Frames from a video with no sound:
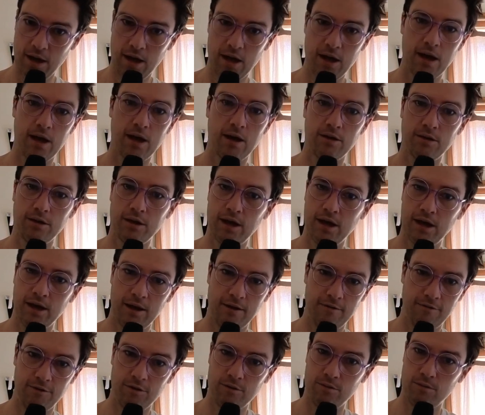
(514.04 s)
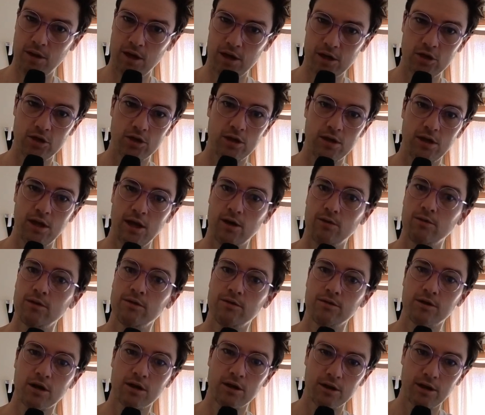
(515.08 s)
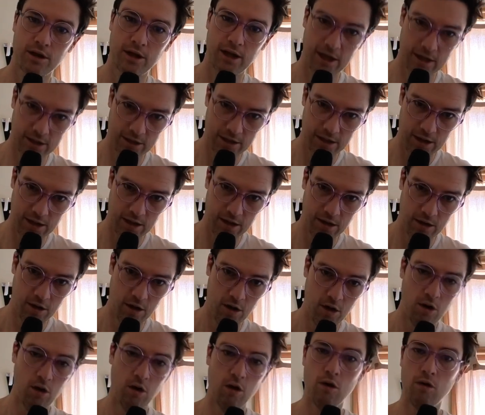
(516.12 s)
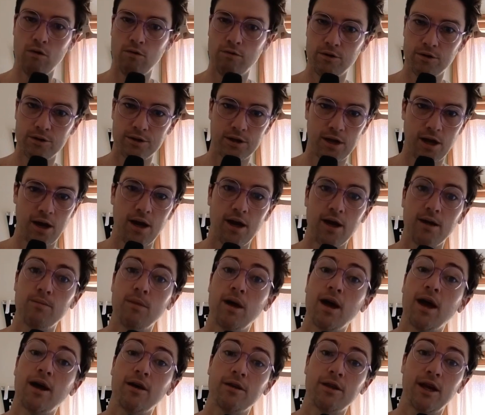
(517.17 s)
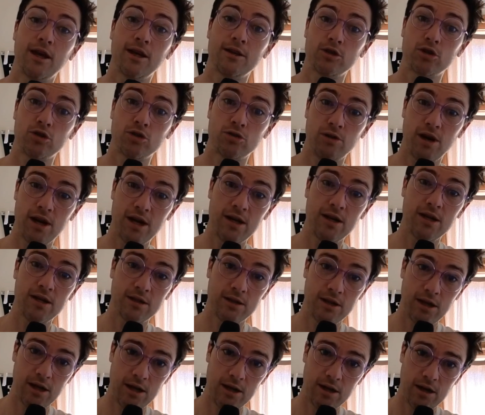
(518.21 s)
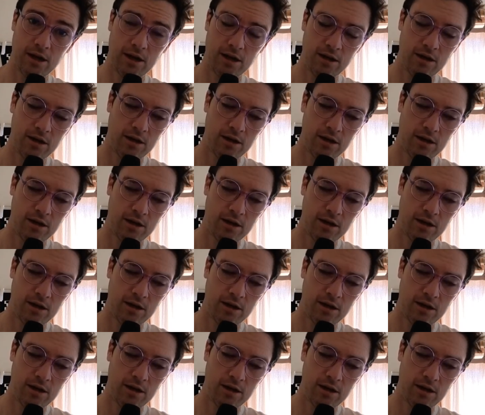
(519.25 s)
how that information that we've collected over time, how that training data